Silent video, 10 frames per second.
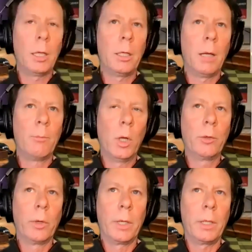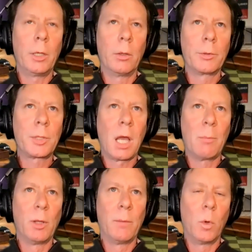I'm wondering, there's a
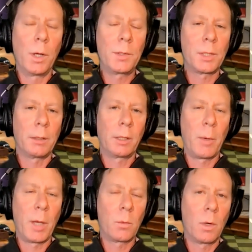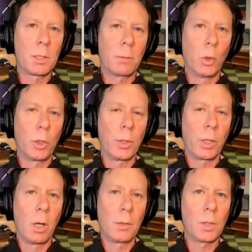couple of points that Quebec wants to put in the
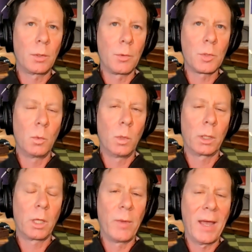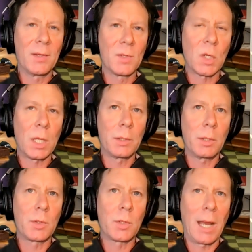Constitution. One, Quebec is
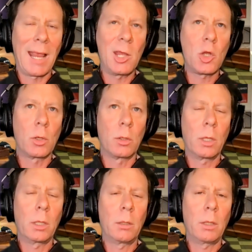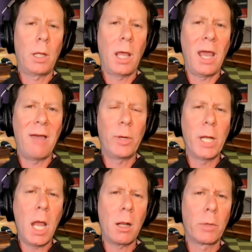a nation. And have we
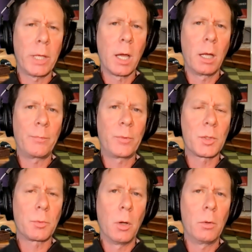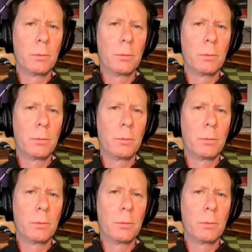not already gone up this road?